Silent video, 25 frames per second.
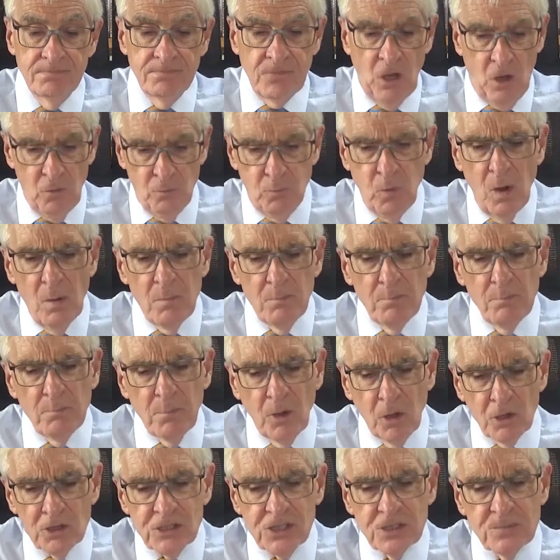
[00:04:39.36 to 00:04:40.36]
Of what
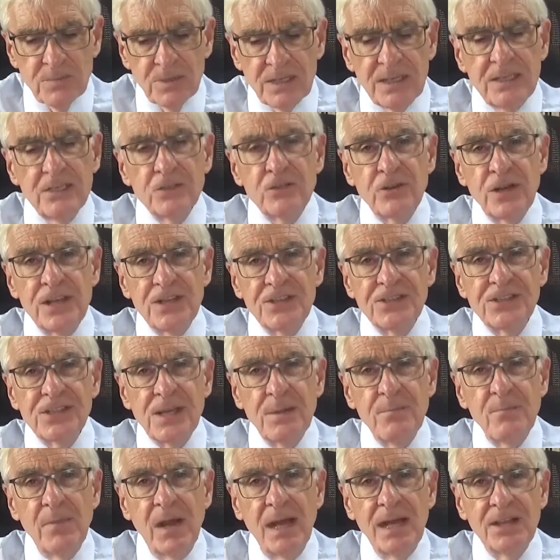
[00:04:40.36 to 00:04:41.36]
possible interest,
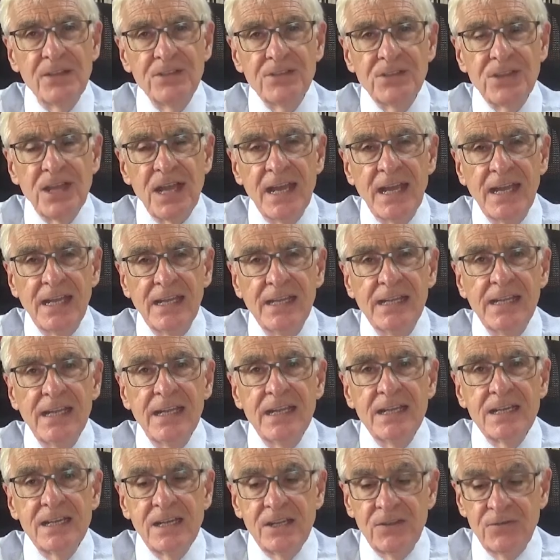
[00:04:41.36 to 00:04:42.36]
some might say,
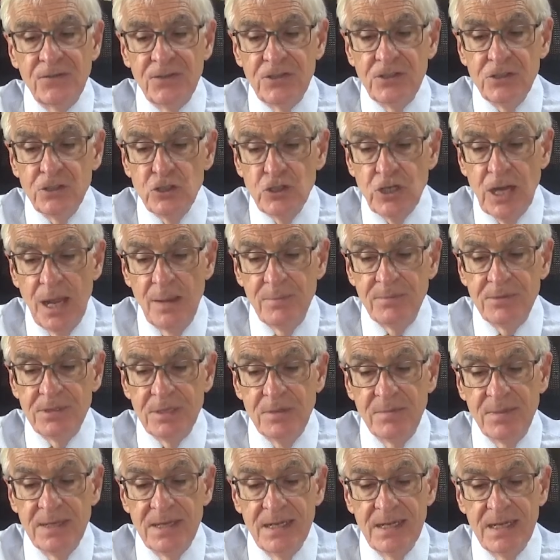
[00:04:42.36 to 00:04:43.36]
can this
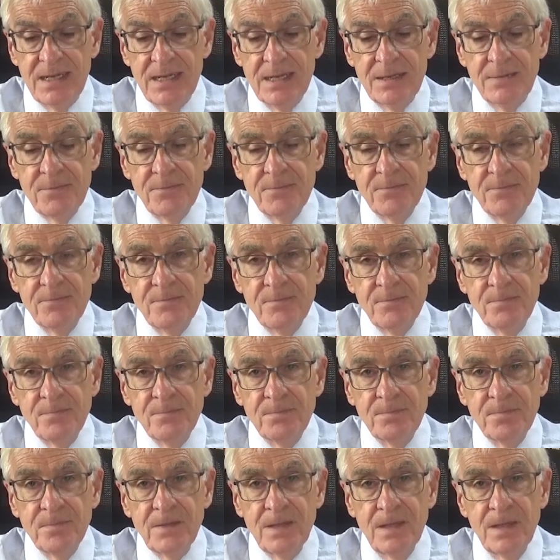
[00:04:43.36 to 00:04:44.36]
chapter be?
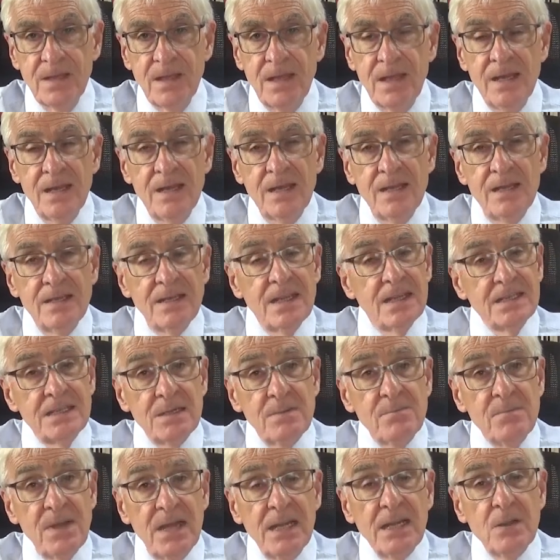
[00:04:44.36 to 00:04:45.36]
Yet
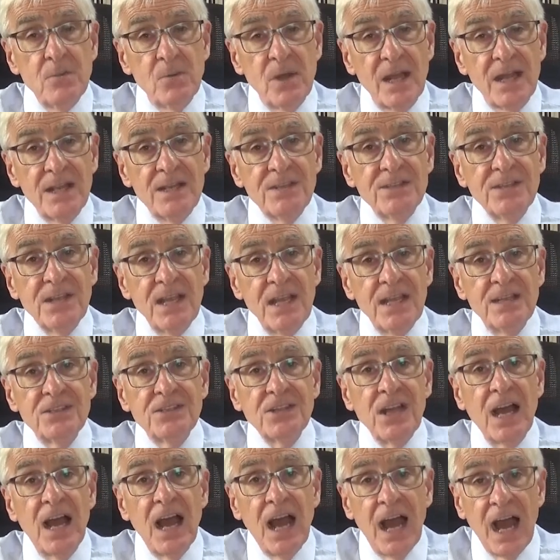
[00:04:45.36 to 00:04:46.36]
in many ways, it's
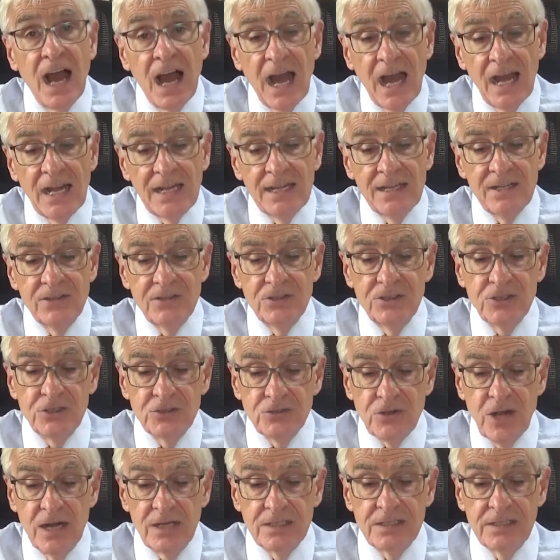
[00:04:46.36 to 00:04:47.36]
a highly
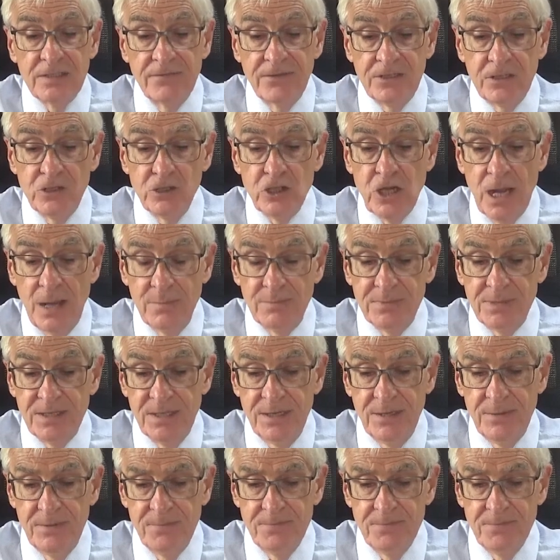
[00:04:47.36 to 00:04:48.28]
instructive chapter.